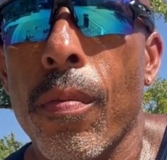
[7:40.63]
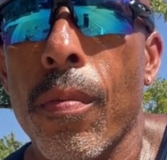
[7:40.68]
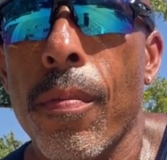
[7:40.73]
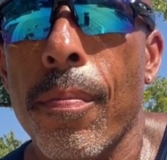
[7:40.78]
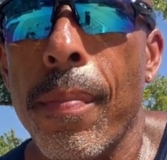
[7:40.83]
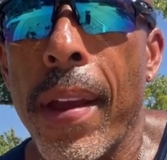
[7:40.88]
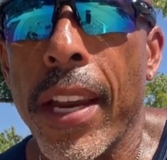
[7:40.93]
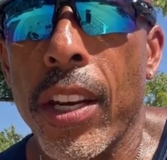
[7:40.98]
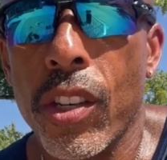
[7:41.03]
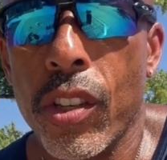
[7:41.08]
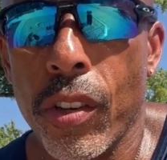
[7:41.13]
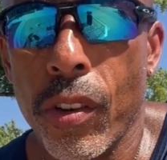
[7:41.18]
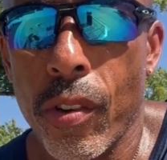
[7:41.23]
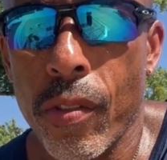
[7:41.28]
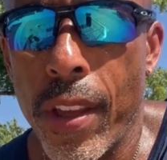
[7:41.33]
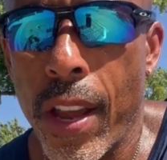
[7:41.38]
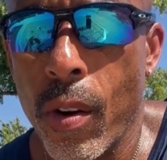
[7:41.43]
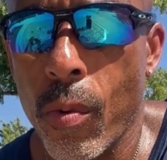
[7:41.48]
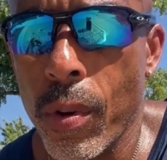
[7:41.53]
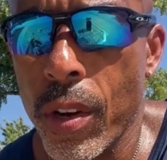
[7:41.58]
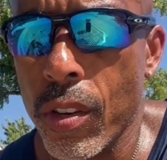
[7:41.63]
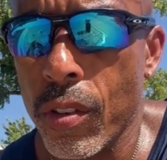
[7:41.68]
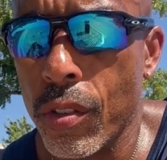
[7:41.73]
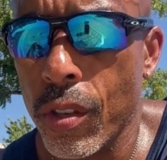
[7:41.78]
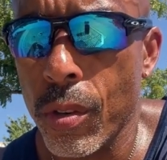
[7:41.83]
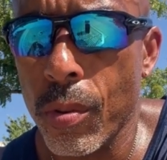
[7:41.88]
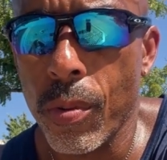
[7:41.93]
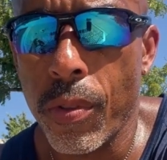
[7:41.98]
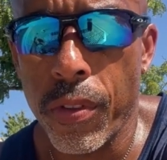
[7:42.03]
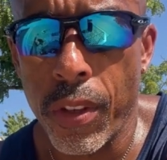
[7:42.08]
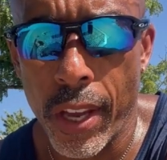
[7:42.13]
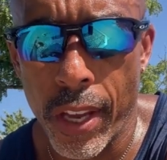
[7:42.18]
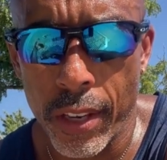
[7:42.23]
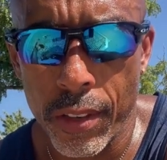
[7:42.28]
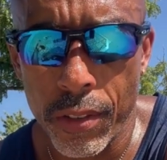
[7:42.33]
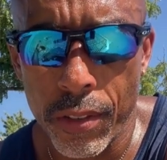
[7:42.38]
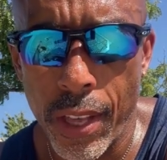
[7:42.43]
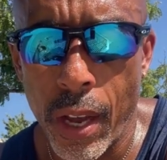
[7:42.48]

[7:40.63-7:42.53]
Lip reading: make sure that we do things,